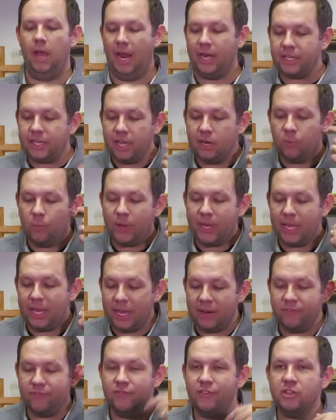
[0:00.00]
And can
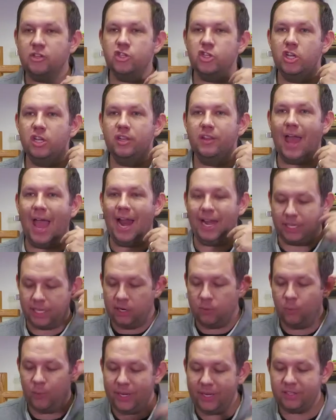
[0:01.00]
we envision that?
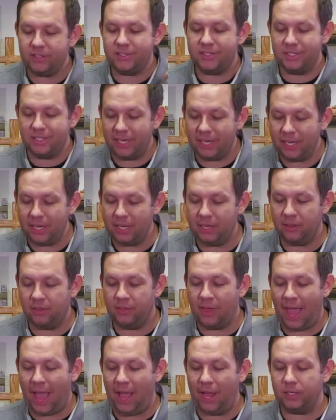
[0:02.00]
Can we see
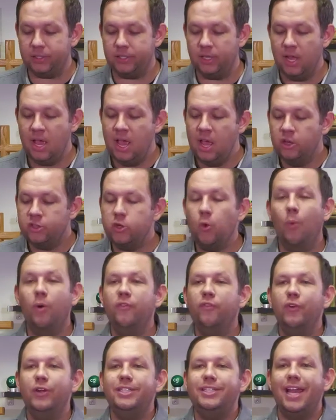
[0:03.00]
that? So
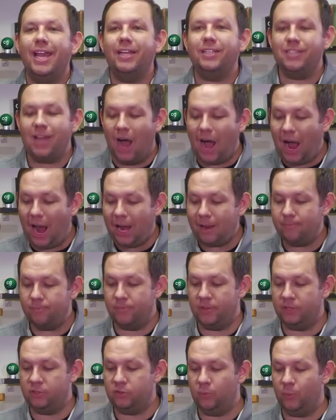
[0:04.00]
what if we take
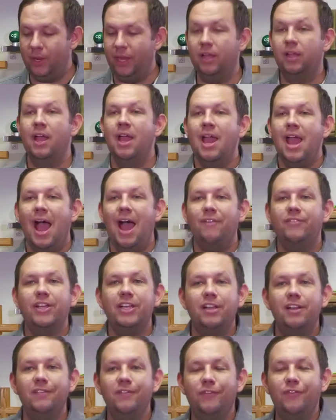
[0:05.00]
time this week,
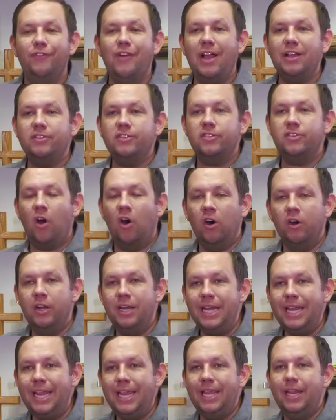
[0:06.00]
having confessed our
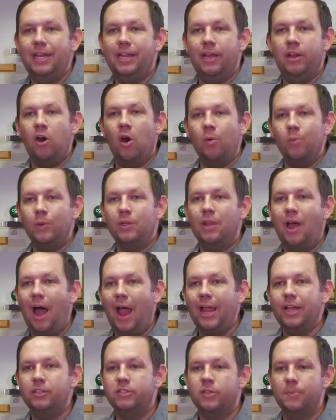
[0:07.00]
need and our
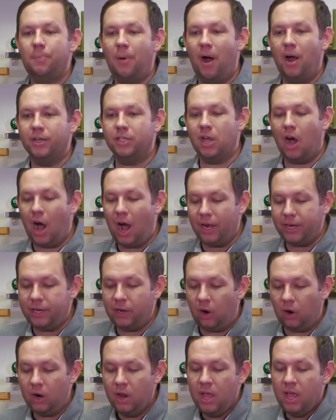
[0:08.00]
reliance upon God
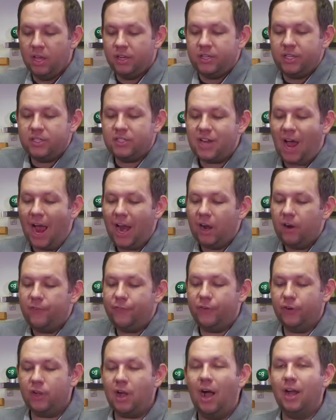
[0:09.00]
and our desire
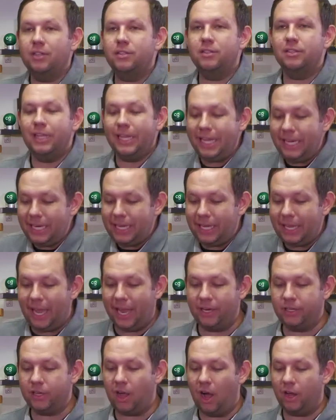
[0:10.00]
for God's leading
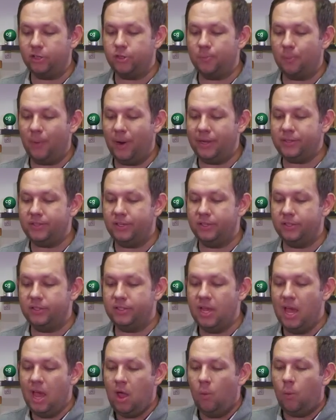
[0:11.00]
and God's
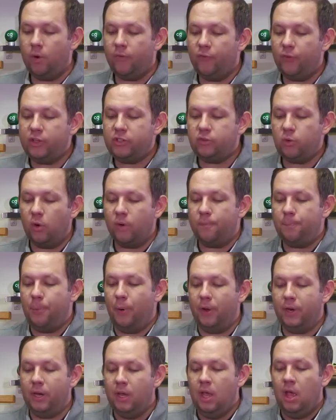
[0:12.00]
presence? What if we sort of
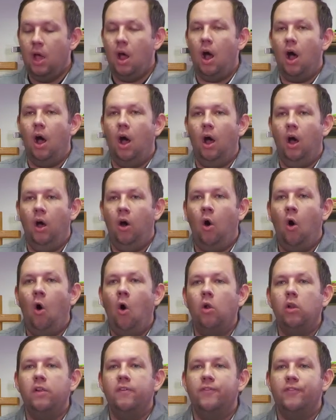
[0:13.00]
put
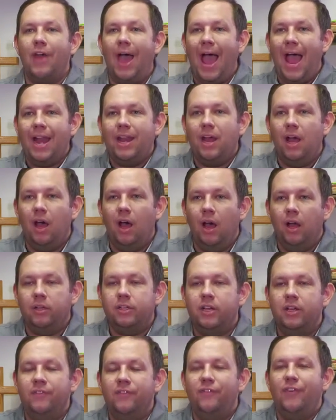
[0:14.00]
all of
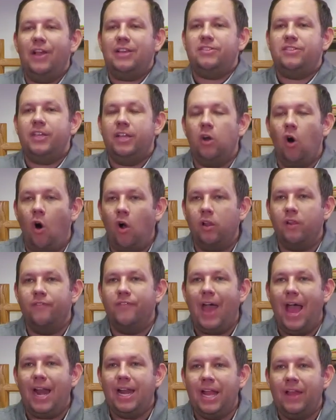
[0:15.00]
that, confessing all of
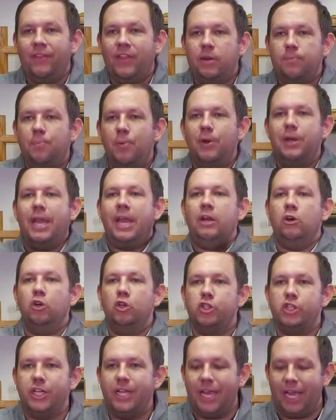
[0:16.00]
that, and then put
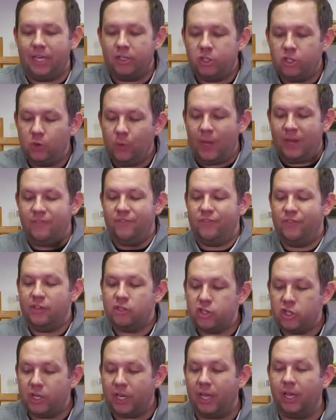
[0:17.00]
energy into
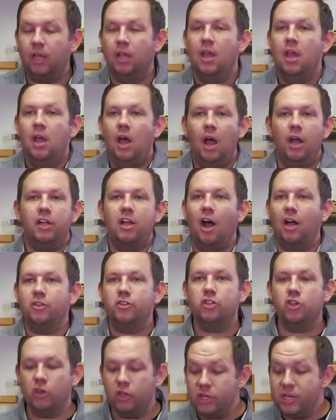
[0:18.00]
envisioning
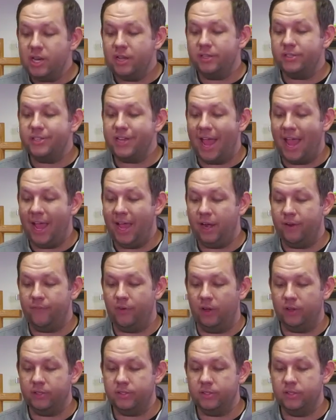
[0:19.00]
God's goodness ahead of
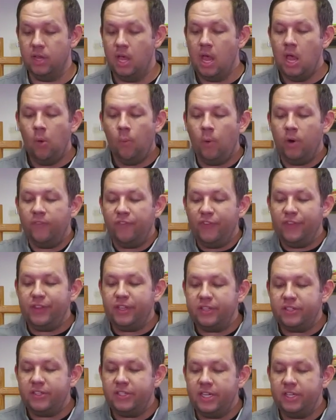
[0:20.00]
us? What if in
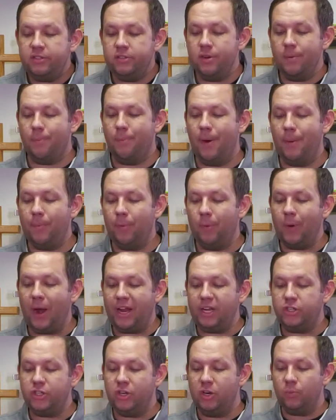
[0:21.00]
this season of
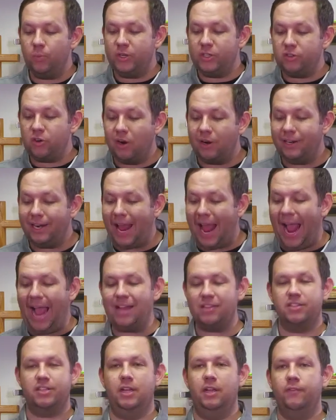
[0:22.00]
preparation, we started
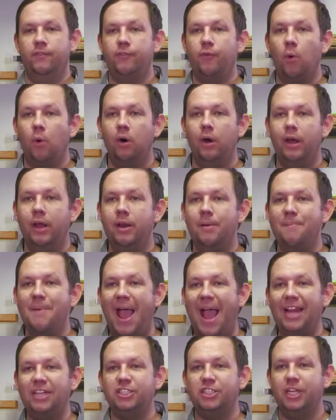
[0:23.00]
asking for and
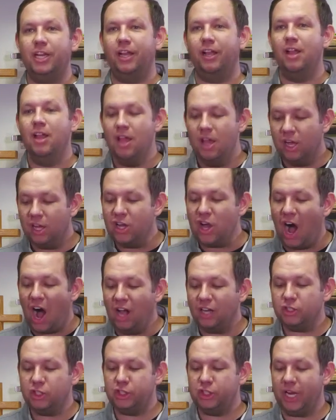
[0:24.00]
imagining
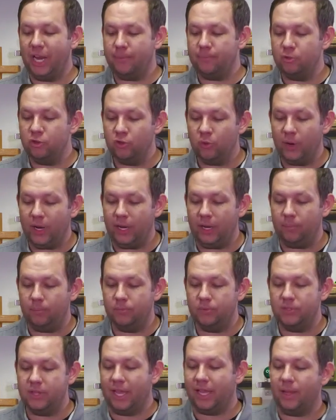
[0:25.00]
God-shaped
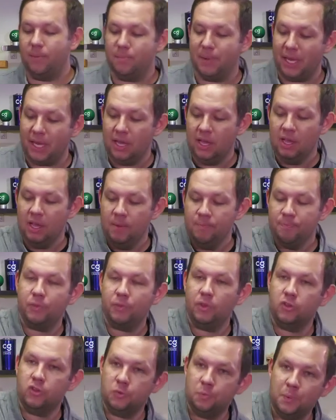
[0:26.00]
dreams that can be
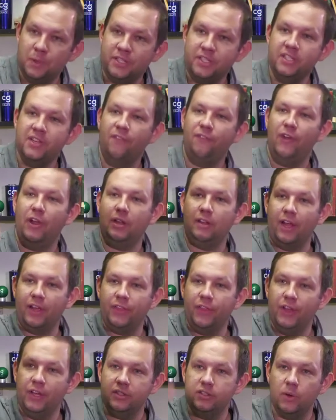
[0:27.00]
specific,
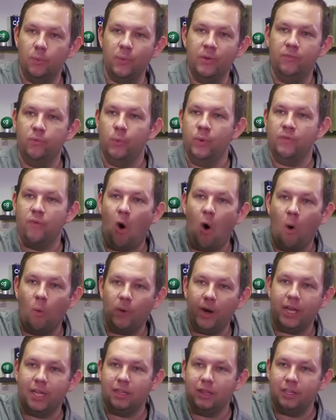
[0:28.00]
like things that we've
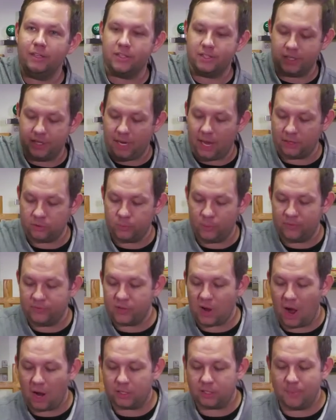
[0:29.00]
already listed as we've
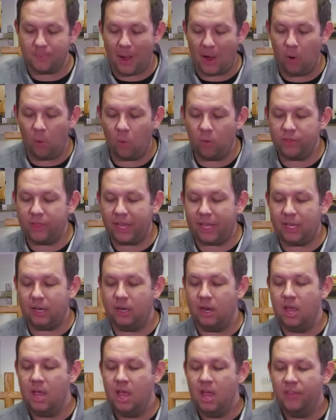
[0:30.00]
talked about, or they
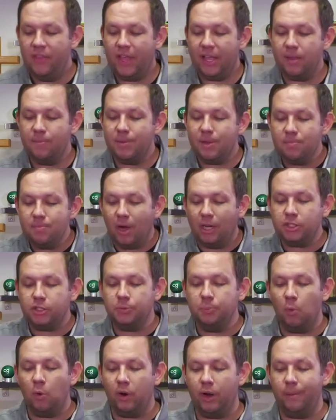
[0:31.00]
can be
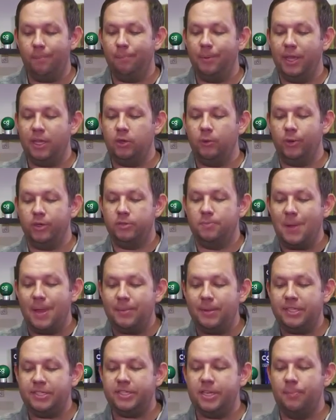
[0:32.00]
much more ambiguous,
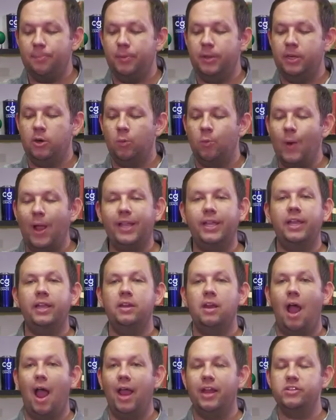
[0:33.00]
maybe simply to
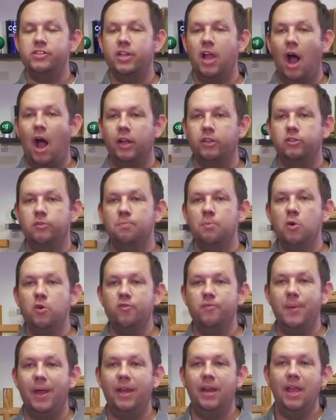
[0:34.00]
recognize God's
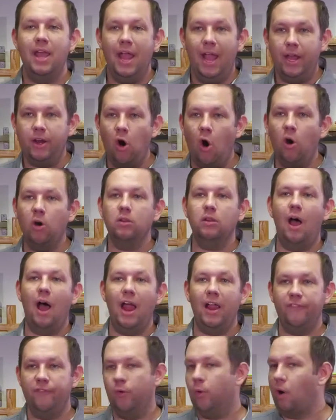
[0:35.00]
movement in our
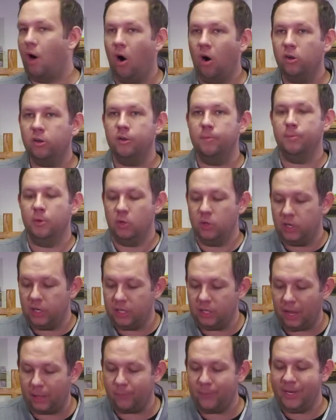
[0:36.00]
life or our
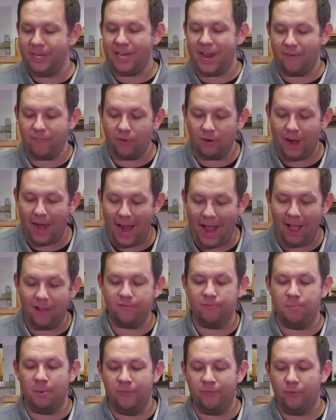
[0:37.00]
community like we never
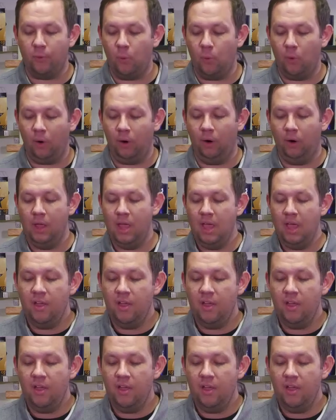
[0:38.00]
have before.